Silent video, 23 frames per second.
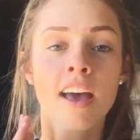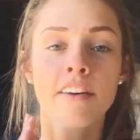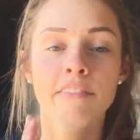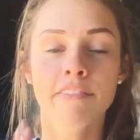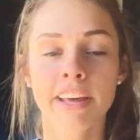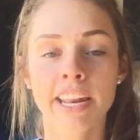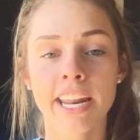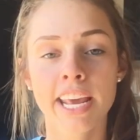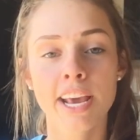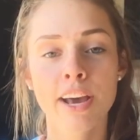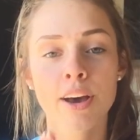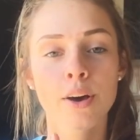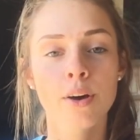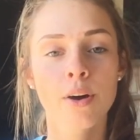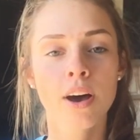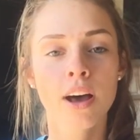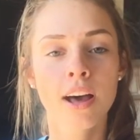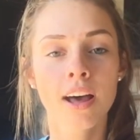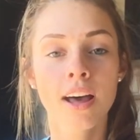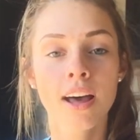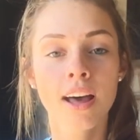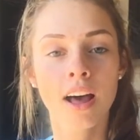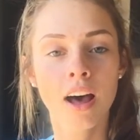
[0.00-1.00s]
video,
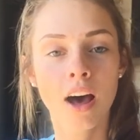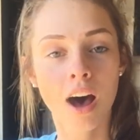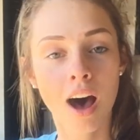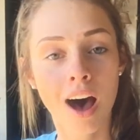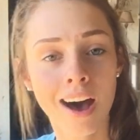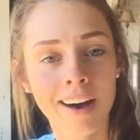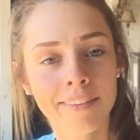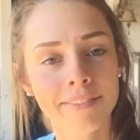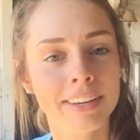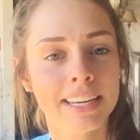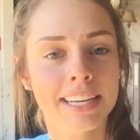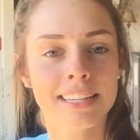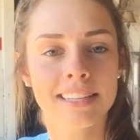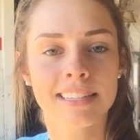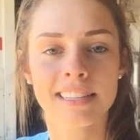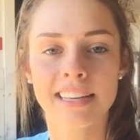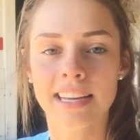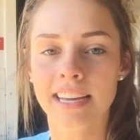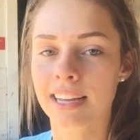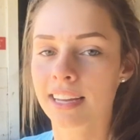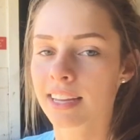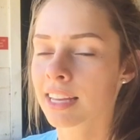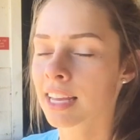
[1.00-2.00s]

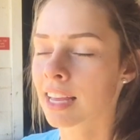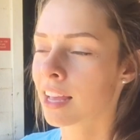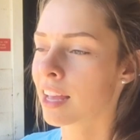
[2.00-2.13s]
obviously.